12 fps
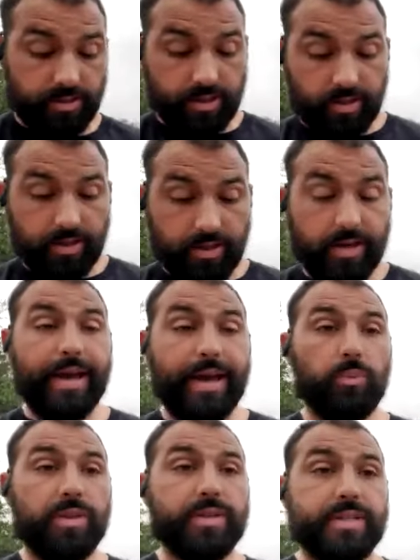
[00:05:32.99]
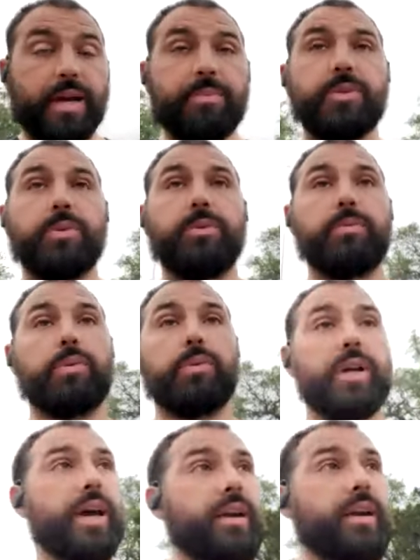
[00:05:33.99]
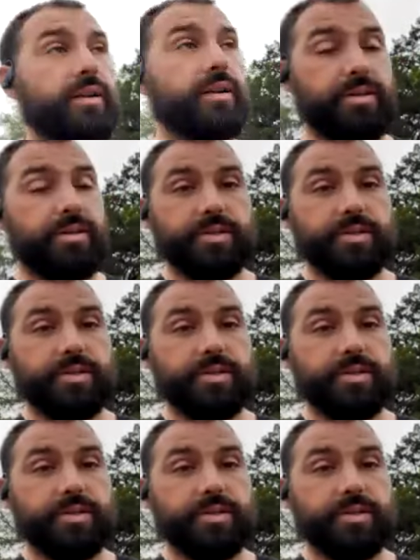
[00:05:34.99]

now would be the time to look at it, because